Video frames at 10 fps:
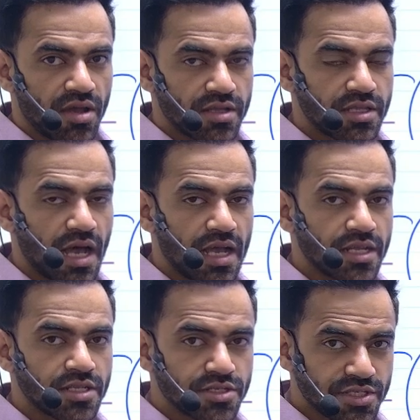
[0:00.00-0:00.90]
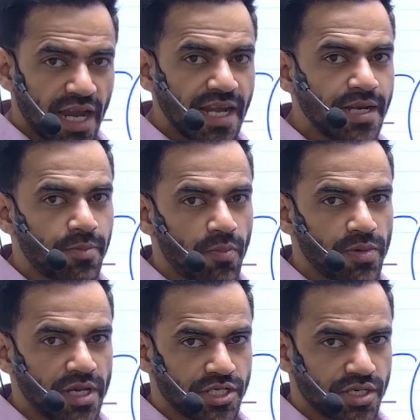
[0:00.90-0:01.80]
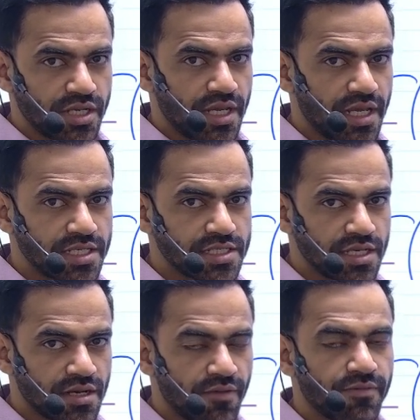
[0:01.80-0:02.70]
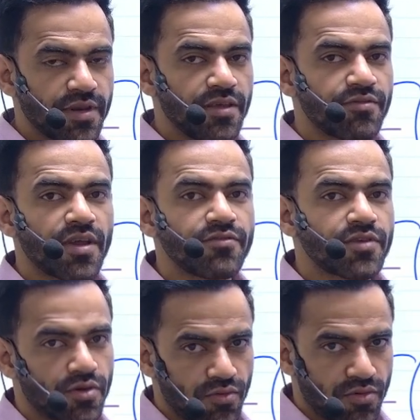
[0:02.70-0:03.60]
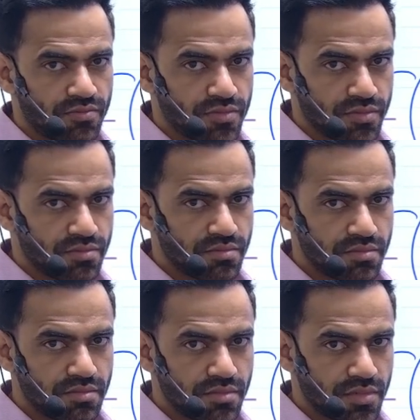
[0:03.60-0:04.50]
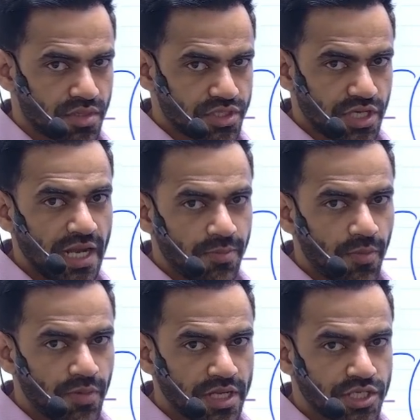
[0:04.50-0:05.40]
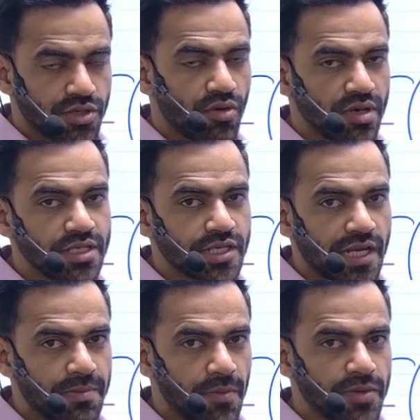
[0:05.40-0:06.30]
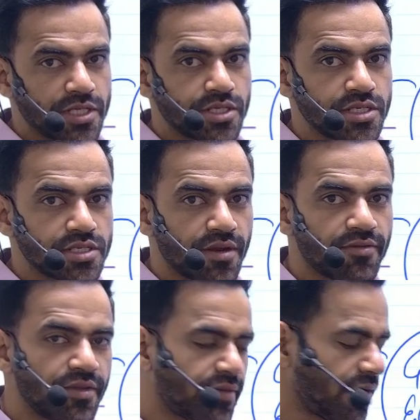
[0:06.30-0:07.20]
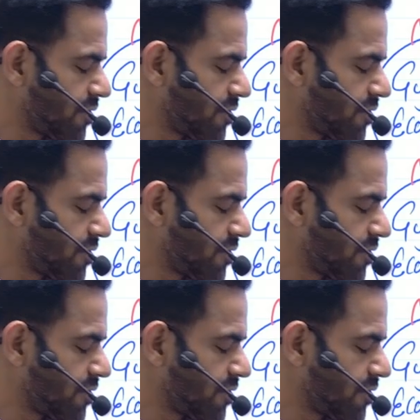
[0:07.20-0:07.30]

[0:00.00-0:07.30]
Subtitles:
the child population is roughly 5 crore. Child population, only child population is roughly 5